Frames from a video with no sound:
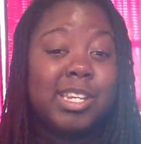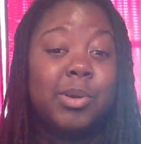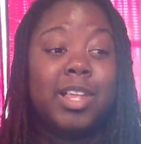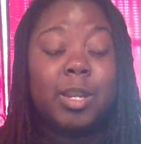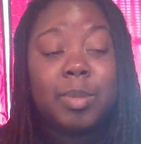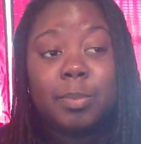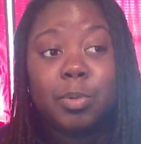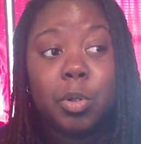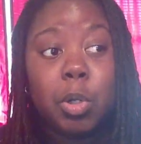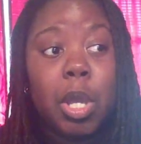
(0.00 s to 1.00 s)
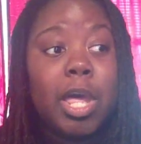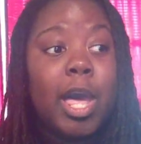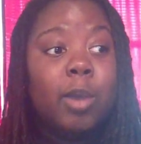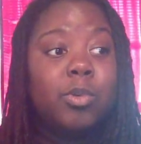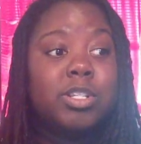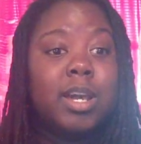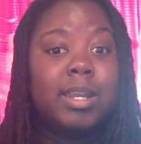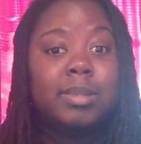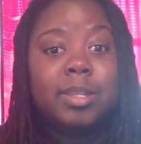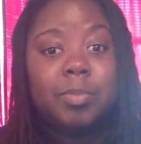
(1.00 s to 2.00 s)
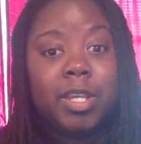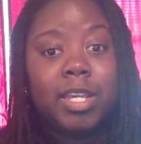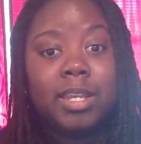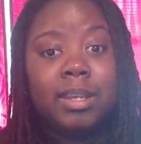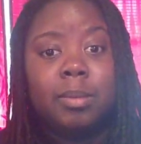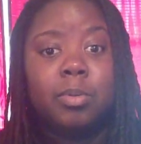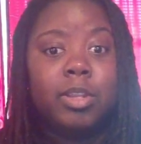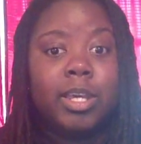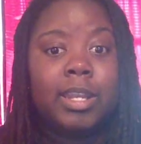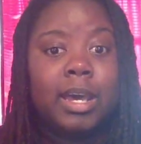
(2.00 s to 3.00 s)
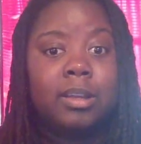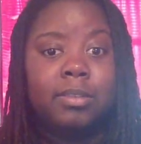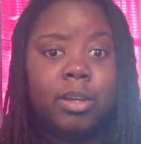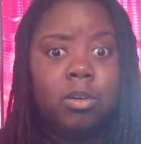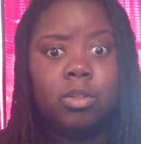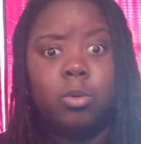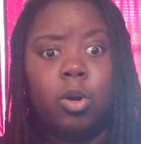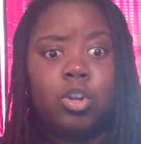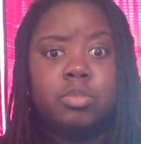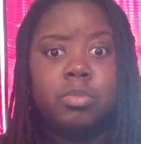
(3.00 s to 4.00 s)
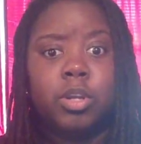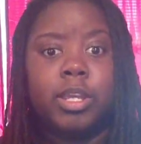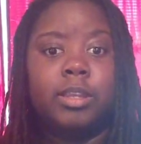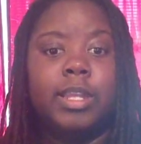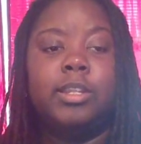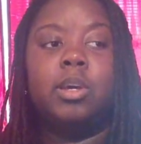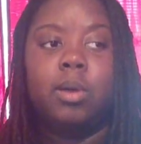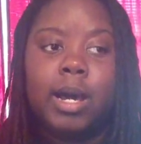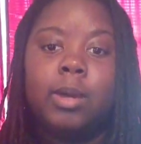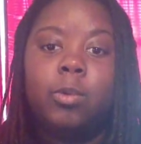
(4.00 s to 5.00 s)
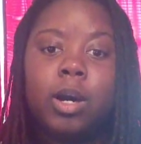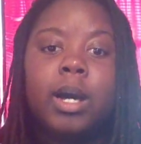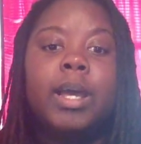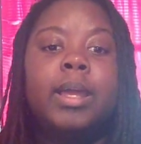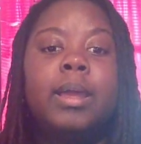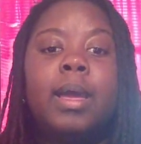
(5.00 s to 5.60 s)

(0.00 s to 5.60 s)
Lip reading: I know a lot of people were just kind of dipping it in and pulling it out and oh, well, water's murky. No, I want